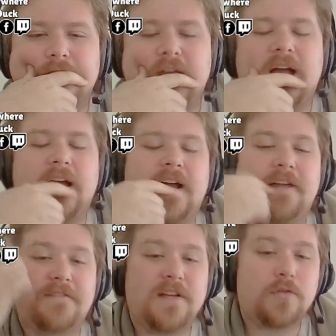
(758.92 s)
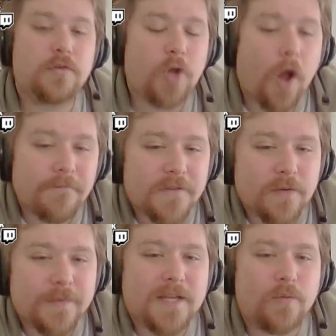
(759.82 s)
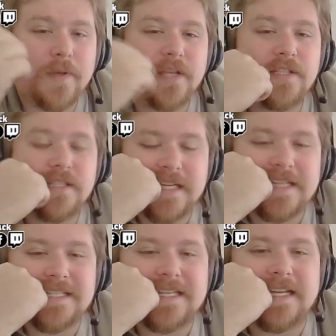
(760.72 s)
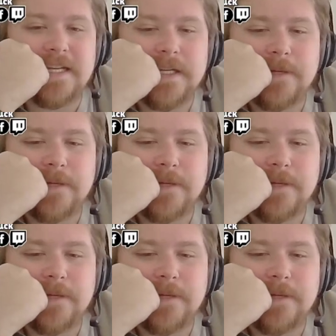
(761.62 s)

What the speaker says: I feel confident we can win DC.